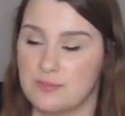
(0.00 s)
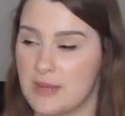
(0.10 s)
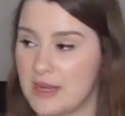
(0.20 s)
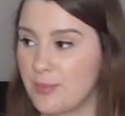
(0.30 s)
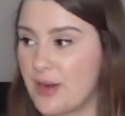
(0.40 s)

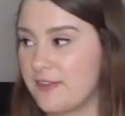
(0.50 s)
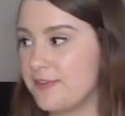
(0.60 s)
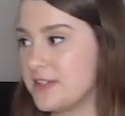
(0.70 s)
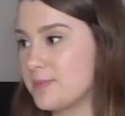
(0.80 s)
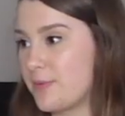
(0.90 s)
make
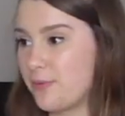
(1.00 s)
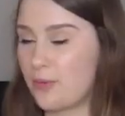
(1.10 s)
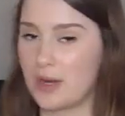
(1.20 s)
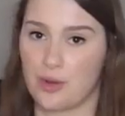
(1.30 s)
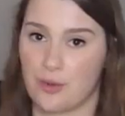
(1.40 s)
breakfast
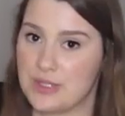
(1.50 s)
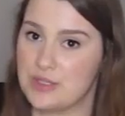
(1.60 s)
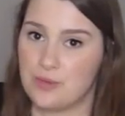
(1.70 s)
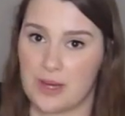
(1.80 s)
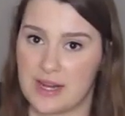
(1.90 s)
before I go and
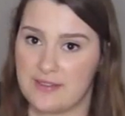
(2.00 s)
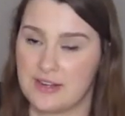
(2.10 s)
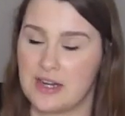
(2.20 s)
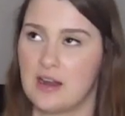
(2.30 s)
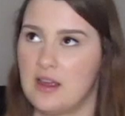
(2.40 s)
do
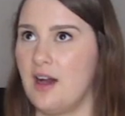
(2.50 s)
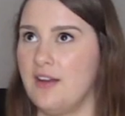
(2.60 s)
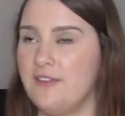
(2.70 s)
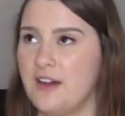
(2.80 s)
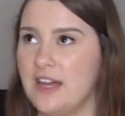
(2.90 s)
whatever. I
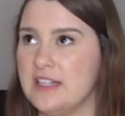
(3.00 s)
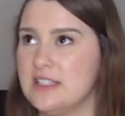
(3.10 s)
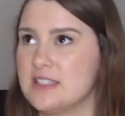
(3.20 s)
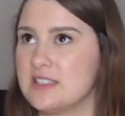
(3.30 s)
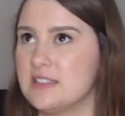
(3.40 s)

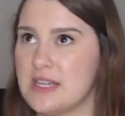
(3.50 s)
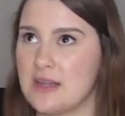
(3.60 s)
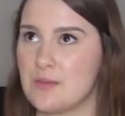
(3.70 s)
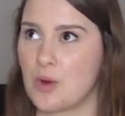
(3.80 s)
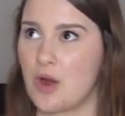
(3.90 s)
find
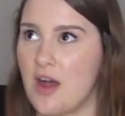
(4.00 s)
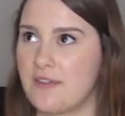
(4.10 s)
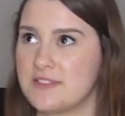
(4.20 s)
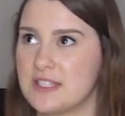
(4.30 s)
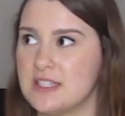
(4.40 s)
eating more
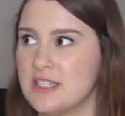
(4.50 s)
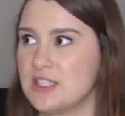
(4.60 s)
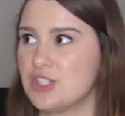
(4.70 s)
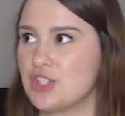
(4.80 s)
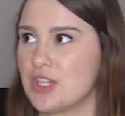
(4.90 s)
often
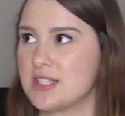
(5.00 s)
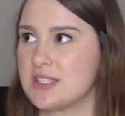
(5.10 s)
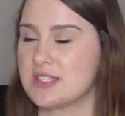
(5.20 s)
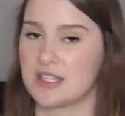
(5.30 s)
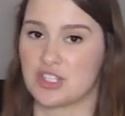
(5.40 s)
is
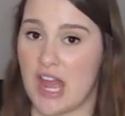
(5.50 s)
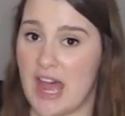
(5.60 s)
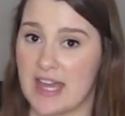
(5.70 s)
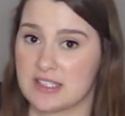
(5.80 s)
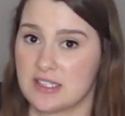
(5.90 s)
just such a
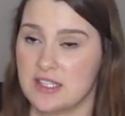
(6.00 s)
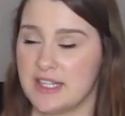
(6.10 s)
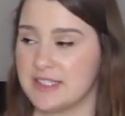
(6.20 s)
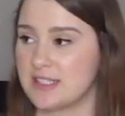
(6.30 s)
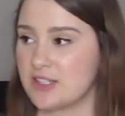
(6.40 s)
hassle
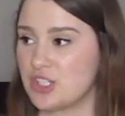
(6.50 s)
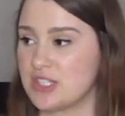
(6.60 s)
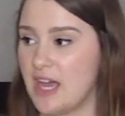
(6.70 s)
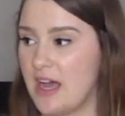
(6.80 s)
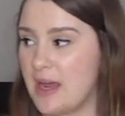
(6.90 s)
and such a
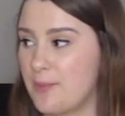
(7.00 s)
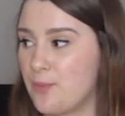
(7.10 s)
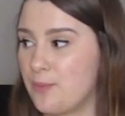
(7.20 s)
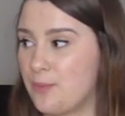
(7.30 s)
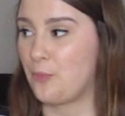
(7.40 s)
time
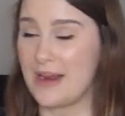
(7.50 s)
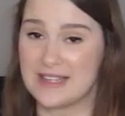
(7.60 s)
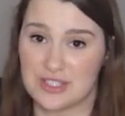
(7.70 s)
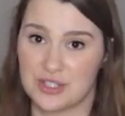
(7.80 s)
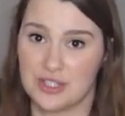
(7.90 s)

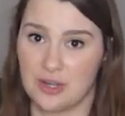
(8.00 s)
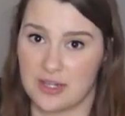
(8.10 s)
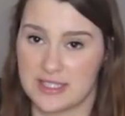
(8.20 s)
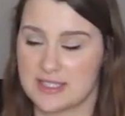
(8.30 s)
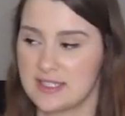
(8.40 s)
waster,
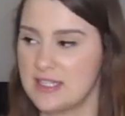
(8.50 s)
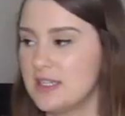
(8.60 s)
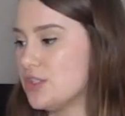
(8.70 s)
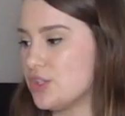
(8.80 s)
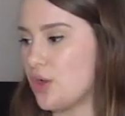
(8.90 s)
honestly.
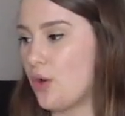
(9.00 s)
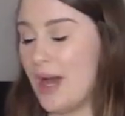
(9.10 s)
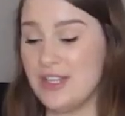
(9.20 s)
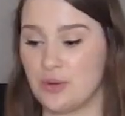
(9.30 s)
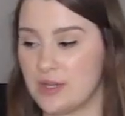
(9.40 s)
So
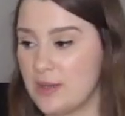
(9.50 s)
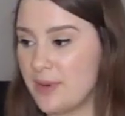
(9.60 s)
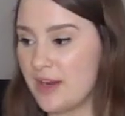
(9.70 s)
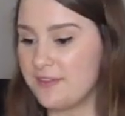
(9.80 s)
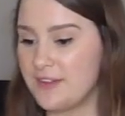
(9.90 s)
I don't eat
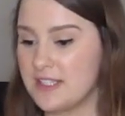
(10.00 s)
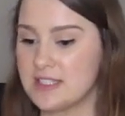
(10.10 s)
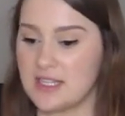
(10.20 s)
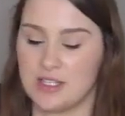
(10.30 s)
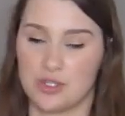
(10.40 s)

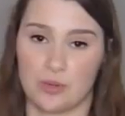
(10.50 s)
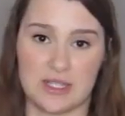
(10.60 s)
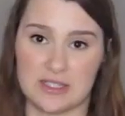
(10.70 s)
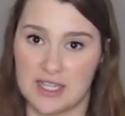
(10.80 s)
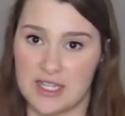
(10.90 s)
breakfast, I don't
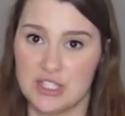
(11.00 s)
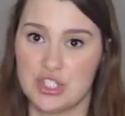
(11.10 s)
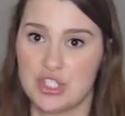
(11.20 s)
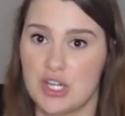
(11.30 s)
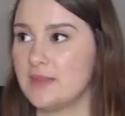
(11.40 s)
eat
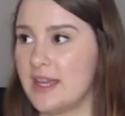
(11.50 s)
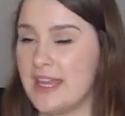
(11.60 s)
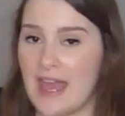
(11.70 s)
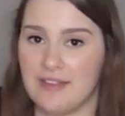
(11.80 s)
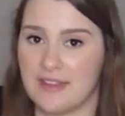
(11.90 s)
lunch.
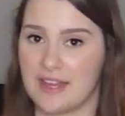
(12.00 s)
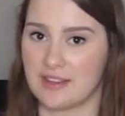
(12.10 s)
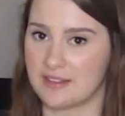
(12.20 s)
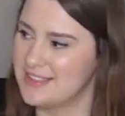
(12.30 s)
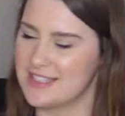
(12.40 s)
Again, like,
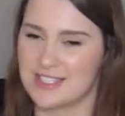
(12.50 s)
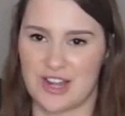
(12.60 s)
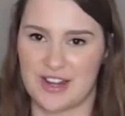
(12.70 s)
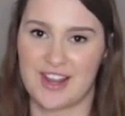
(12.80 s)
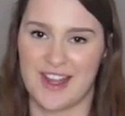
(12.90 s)
this is
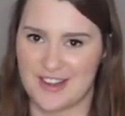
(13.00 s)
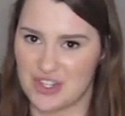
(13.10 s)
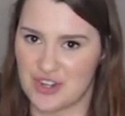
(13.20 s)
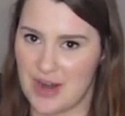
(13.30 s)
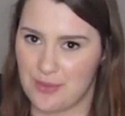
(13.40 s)
not a cut and
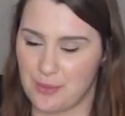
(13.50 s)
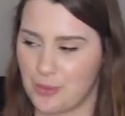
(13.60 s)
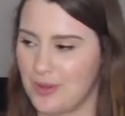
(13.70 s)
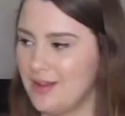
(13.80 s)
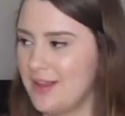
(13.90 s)
dry
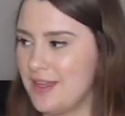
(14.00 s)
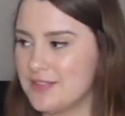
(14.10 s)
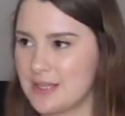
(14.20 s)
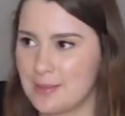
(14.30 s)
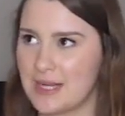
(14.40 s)
rule. If
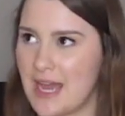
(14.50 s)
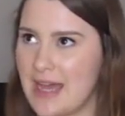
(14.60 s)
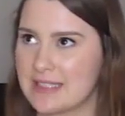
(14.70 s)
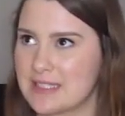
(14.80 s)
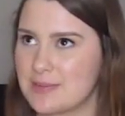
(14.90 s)
somebody
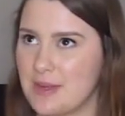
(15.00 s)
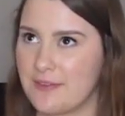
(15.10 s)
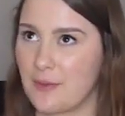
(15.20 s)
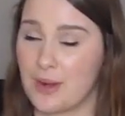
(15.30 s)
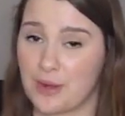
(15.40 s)
asks me if
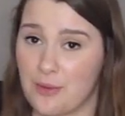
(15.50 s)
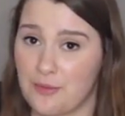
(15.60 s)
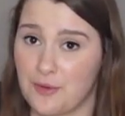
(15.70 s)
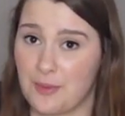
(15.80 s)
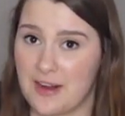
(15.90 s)
I wanna go
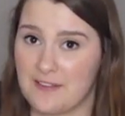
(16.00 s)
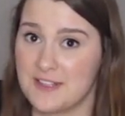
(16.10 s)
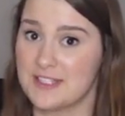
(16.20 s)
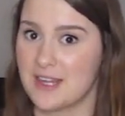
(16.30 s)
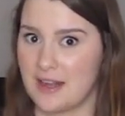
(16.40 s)
for
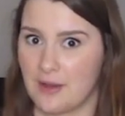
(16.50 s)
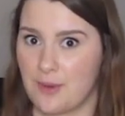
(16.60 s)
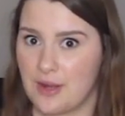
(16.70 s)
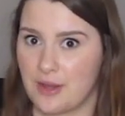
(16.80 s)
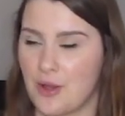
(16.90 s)
breakfast and I
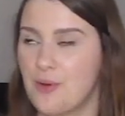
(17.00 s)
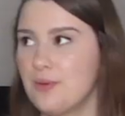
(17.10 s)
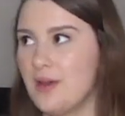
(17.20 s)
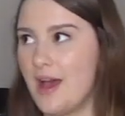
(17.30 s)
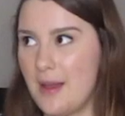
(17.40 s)
wanna go,
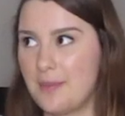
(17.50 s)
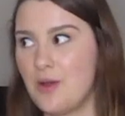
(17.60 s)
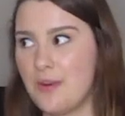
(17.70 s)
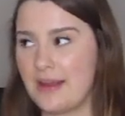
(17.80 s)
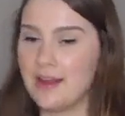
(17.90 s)
I'm
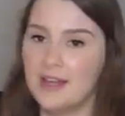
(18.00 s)
going.